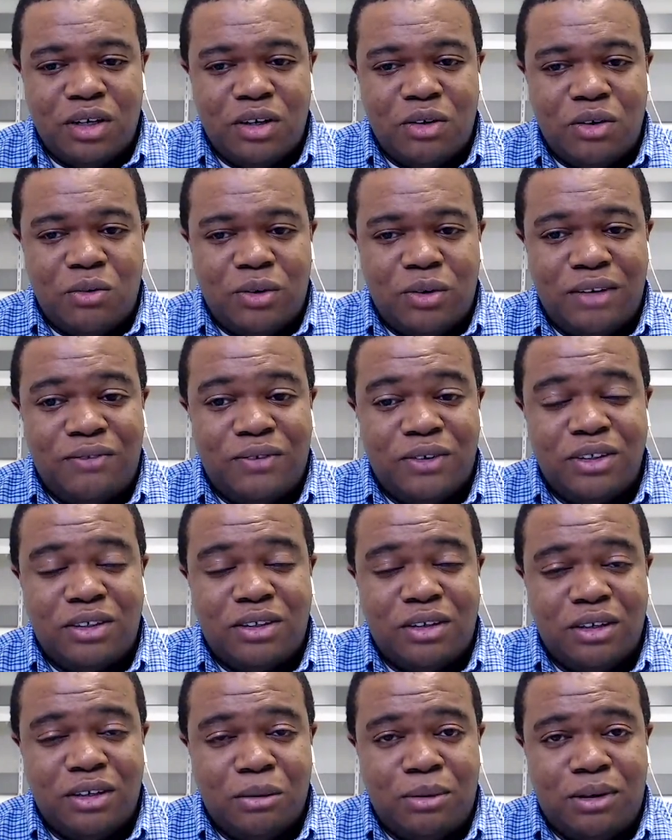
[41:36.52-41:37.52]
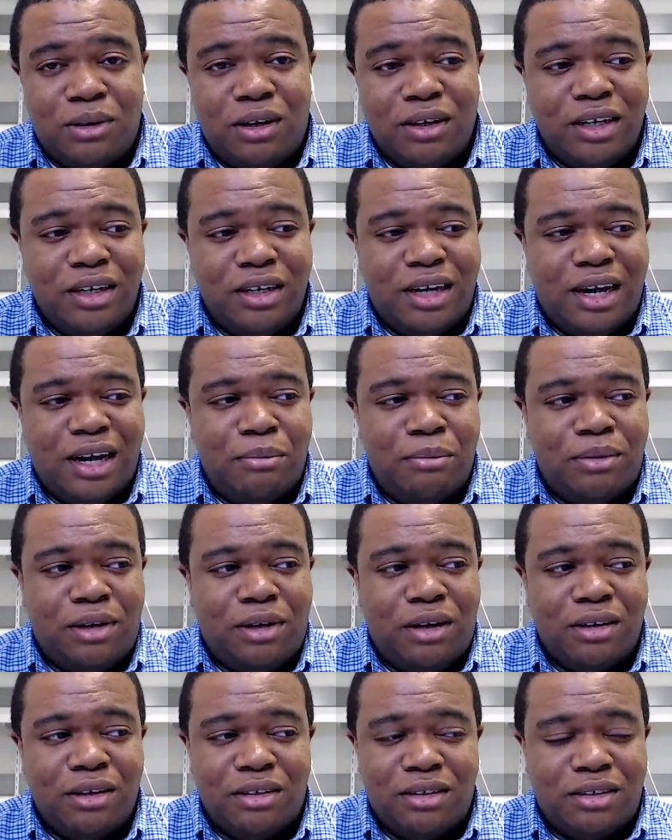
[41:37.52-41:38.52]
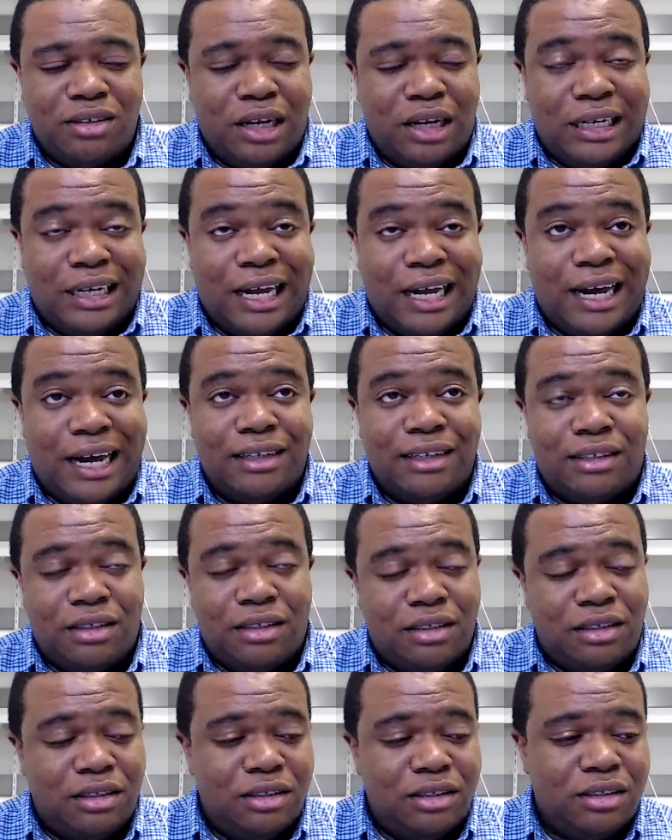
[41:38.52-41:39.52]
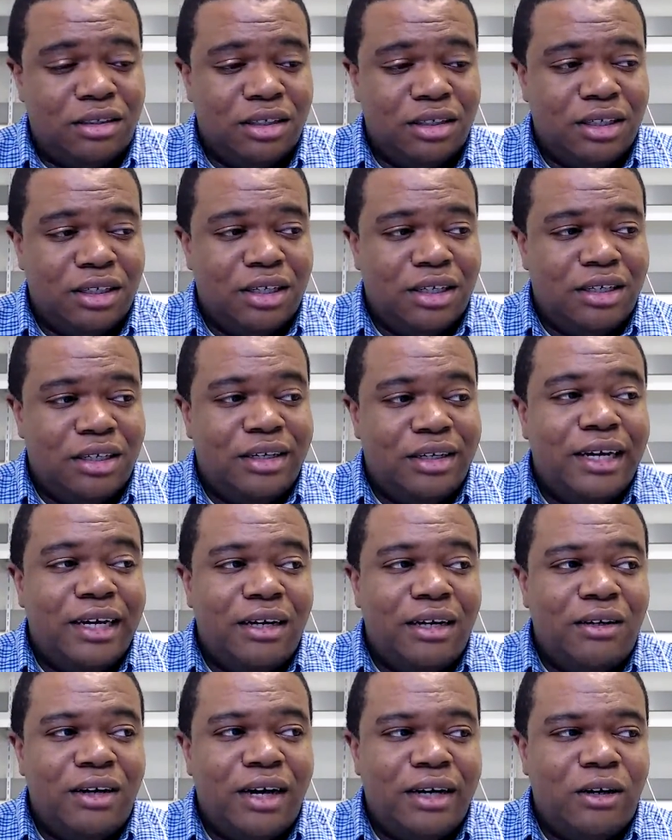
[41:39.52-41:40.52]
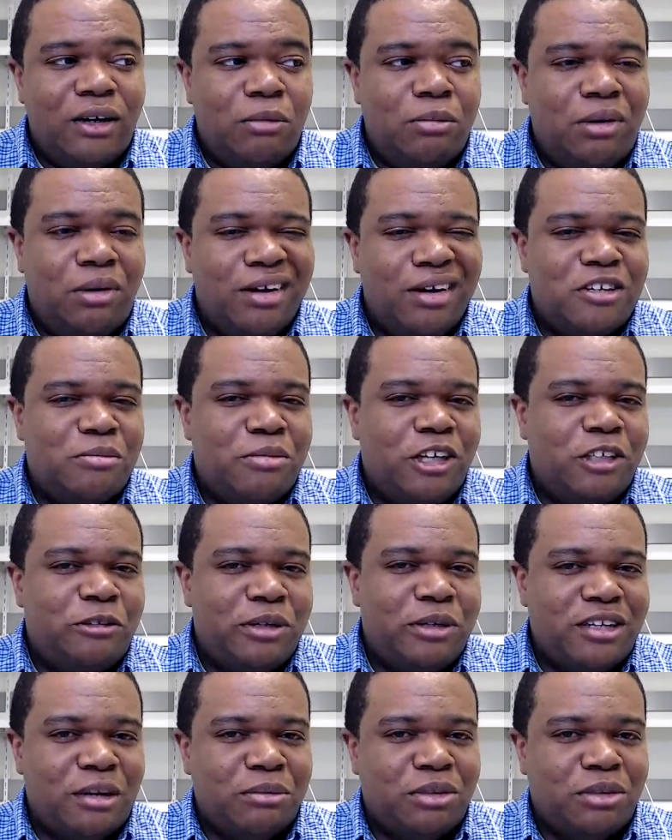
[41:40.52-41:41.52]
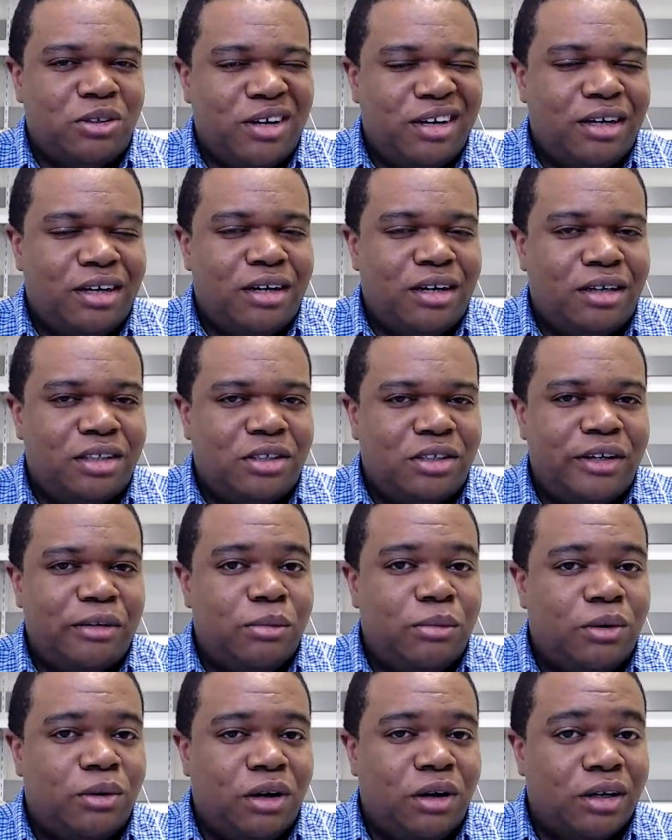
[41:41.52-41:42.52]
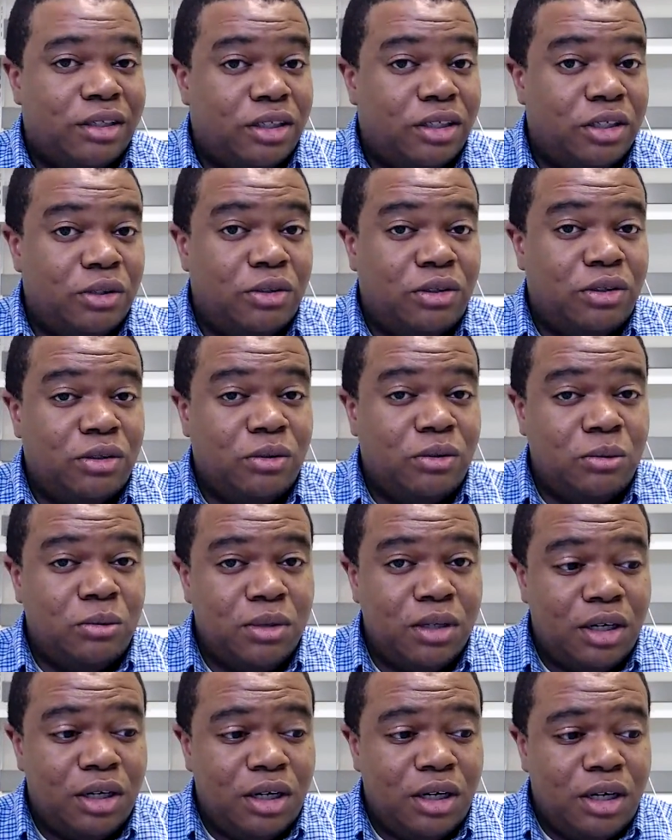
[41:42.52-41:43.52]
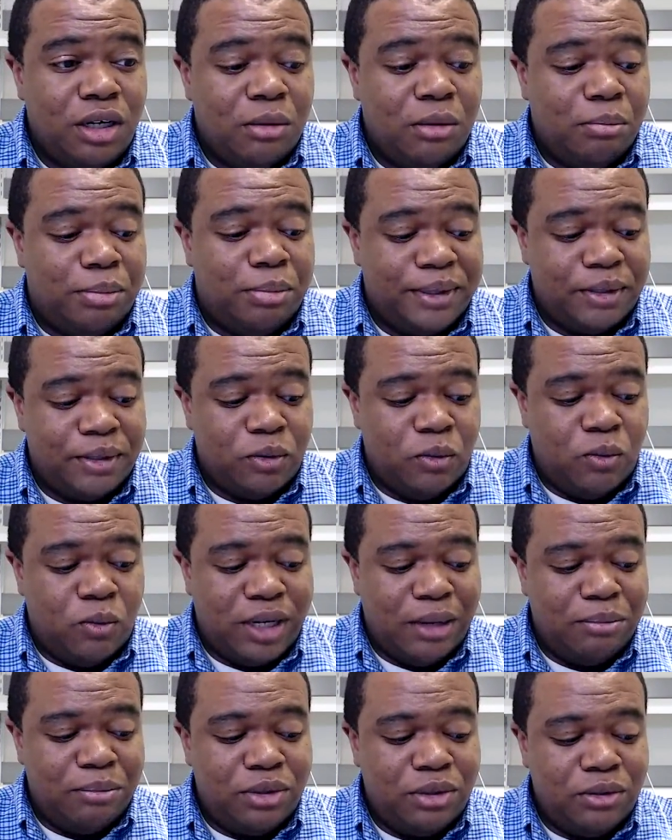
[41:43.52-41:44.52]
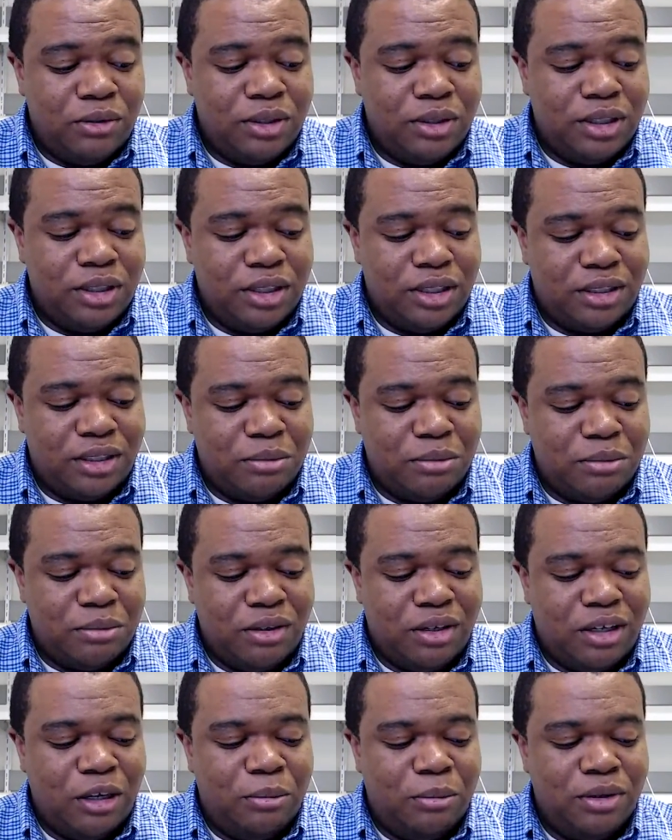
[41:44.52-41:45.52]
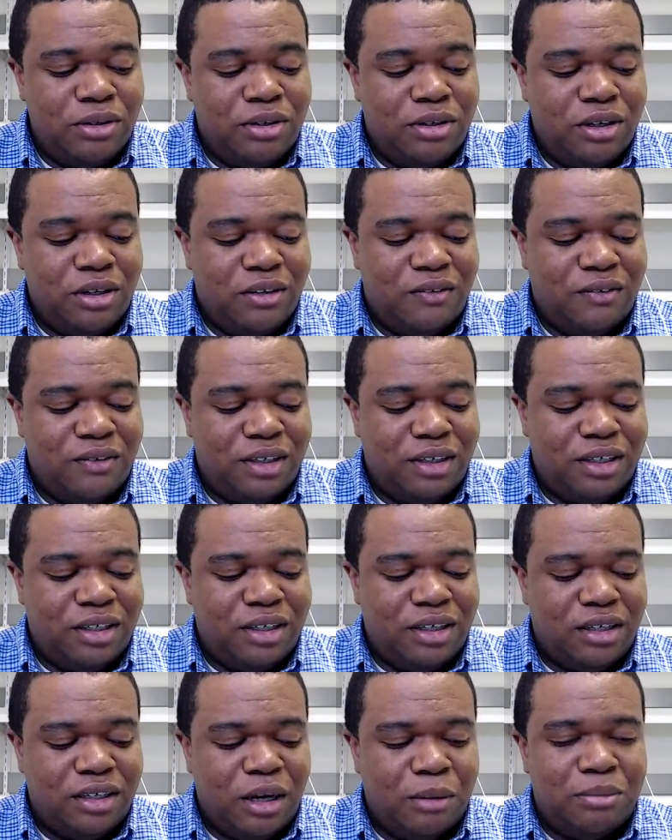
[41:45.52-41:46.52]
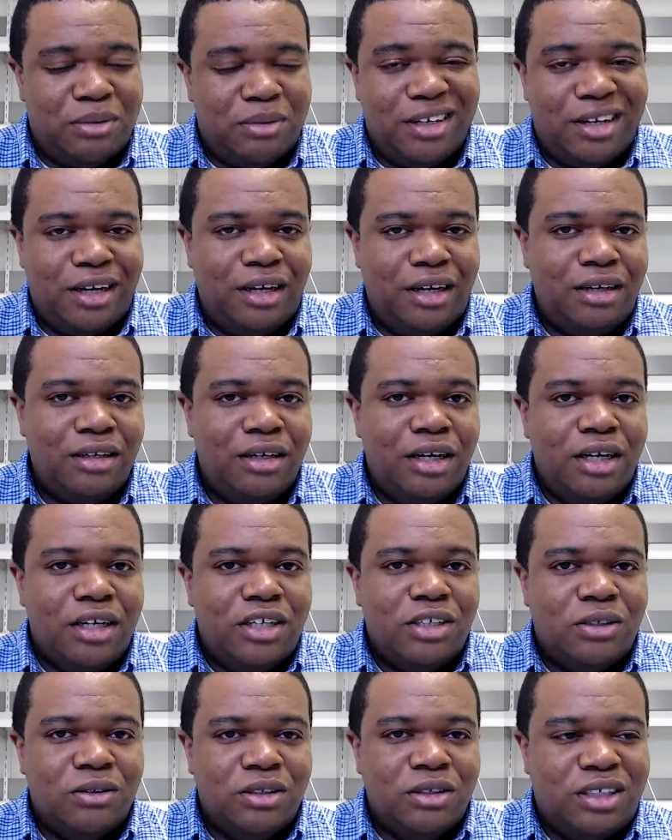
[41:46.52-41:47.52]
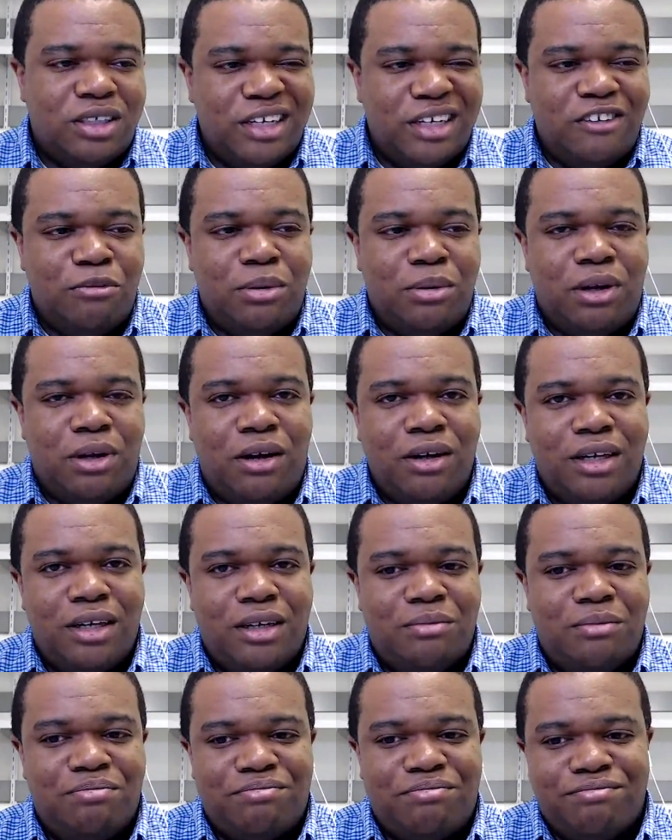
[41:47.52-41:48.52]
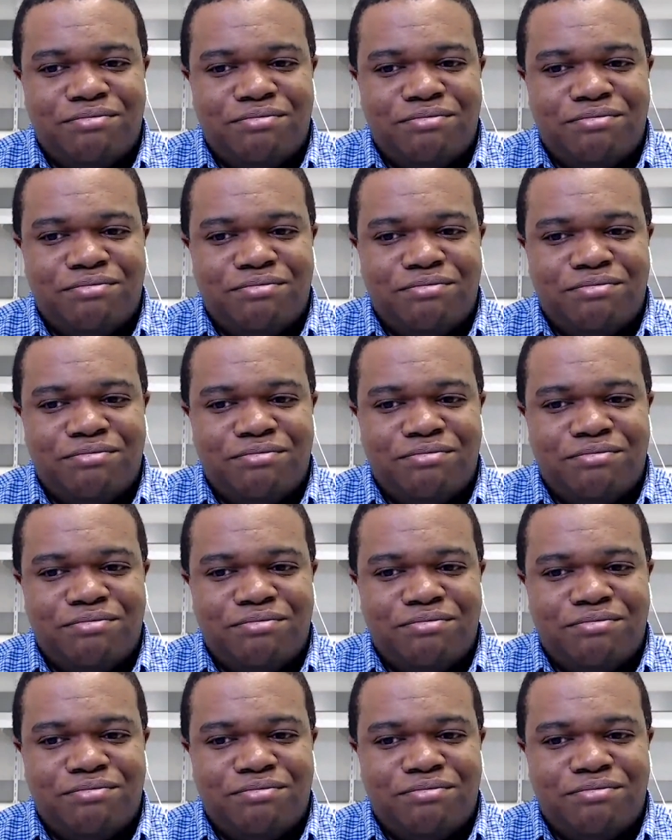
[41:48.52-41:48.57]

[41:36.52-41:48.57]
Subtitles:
When I first started blogging, I blogged a lot. Now I don't blog as much because I'm trying to concentrate more on YouTube. But what I'm doing is I'm still keeping stuff up to date. So instead of blogging